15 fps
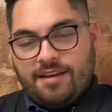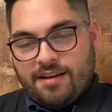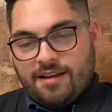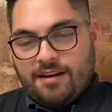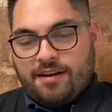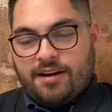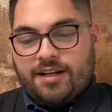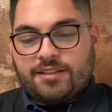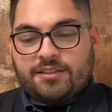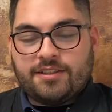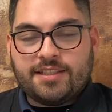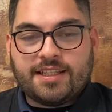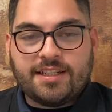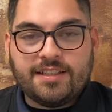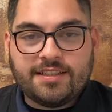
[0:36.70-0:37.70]
All right, so
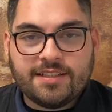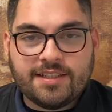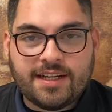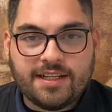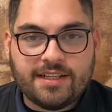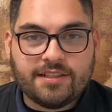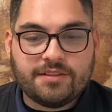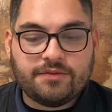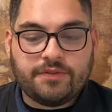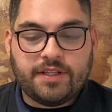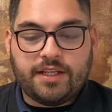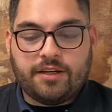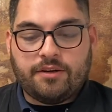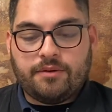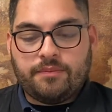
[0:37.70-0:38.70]
let's get into today's
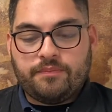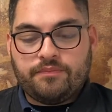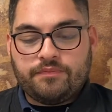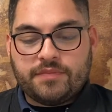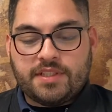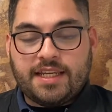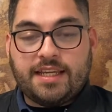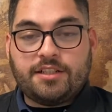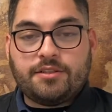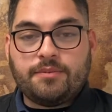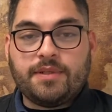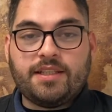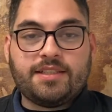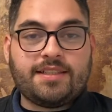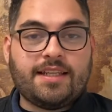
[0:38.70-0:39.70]
video. To get your
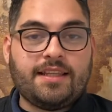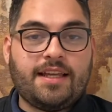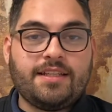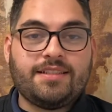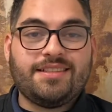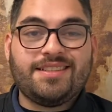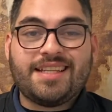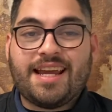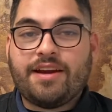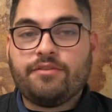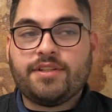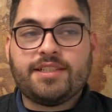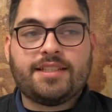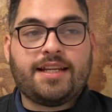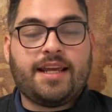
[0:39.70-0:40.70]
real estate license,
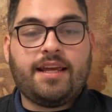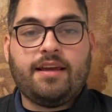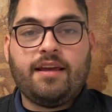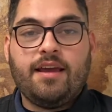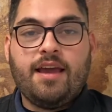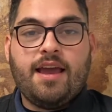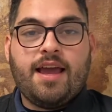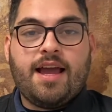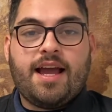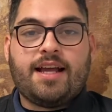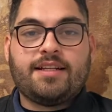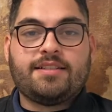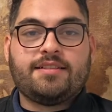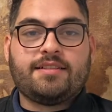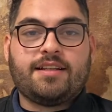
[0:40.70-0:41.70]
every state
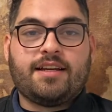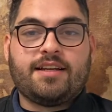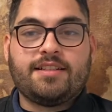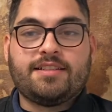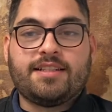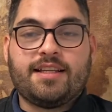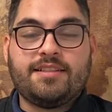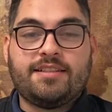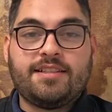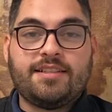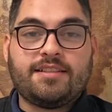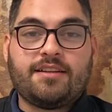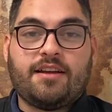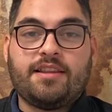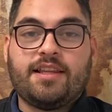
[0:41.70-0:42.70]
has a
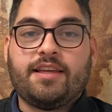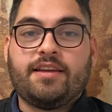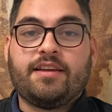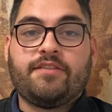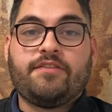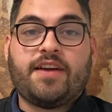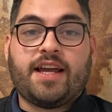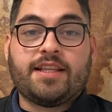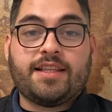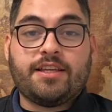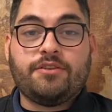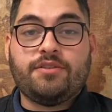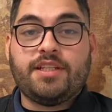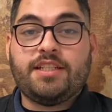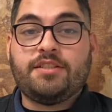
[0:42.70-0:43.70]
consensus on the fact that
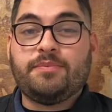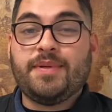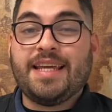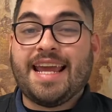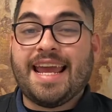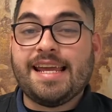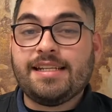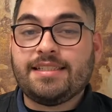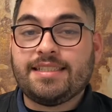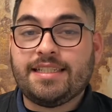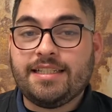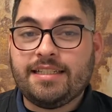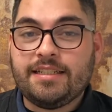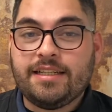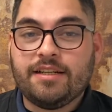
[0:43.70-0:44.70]
you need to be
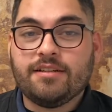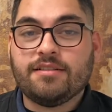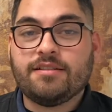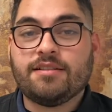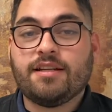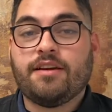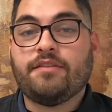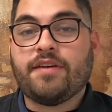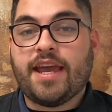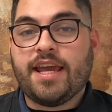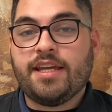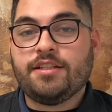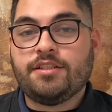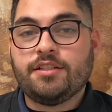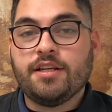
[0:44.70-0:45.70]
18 years of
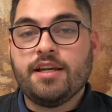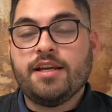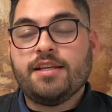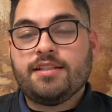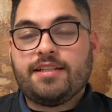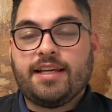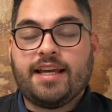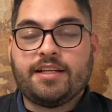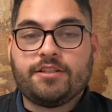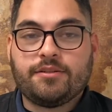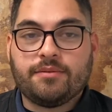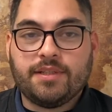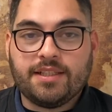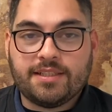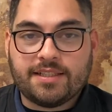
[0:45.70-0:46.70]
age to get your
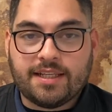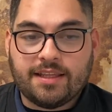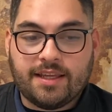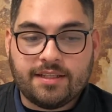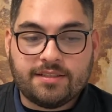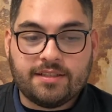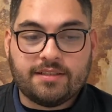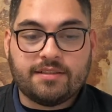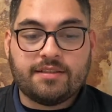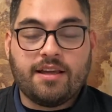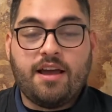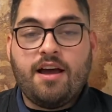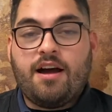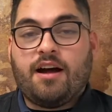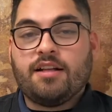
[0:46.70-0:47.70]
real estate license,
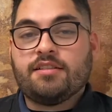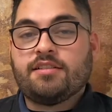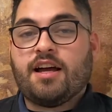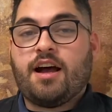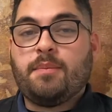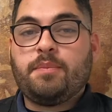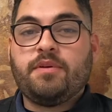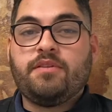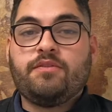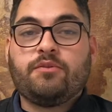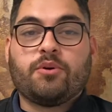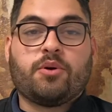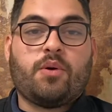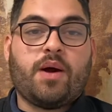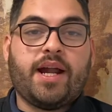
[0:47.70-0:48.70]
on top of
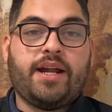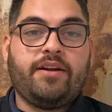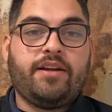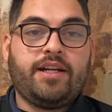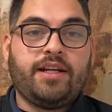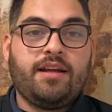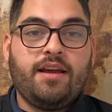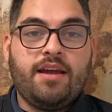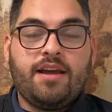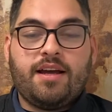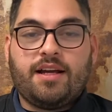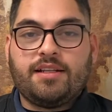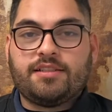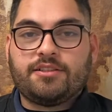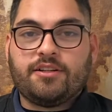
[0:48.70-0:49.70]
requiring
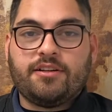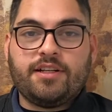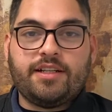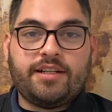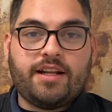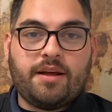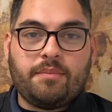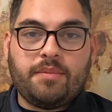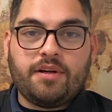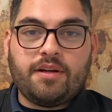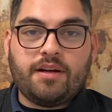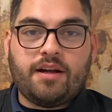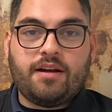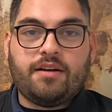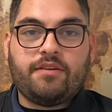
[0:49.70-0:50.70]
a certain
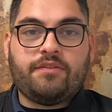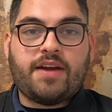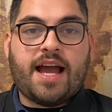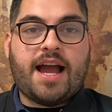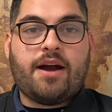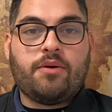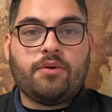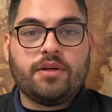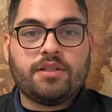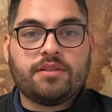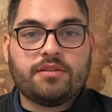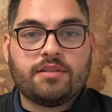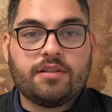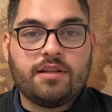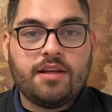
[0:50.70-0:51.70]
number of
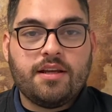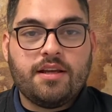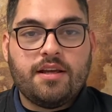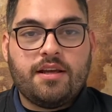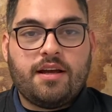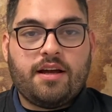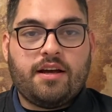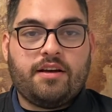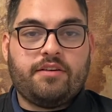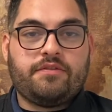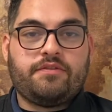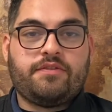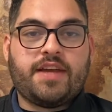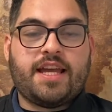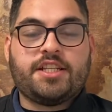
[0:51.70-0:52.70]
hours
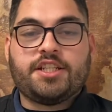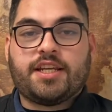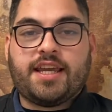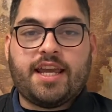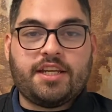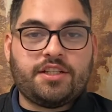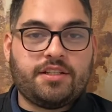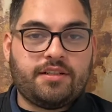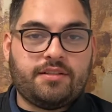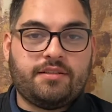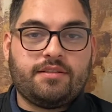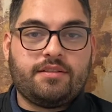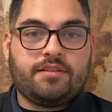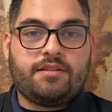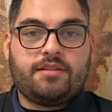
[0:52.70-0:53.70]
of
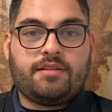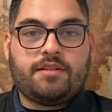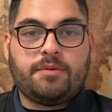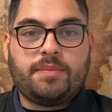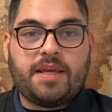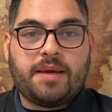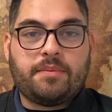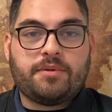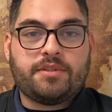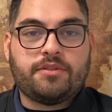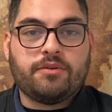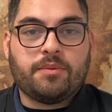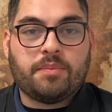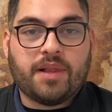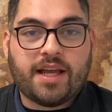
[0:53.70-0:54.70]
education to be able
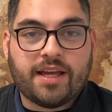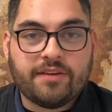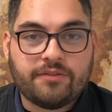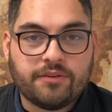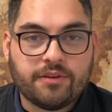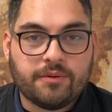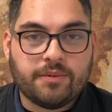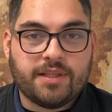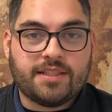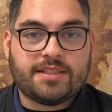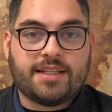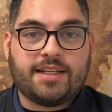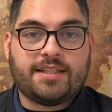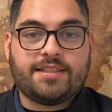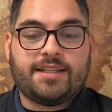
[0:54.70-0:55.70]
to apply for the real
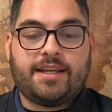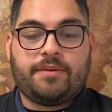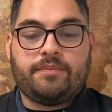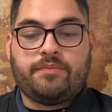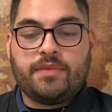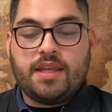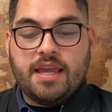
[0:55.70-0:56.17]
estate exam.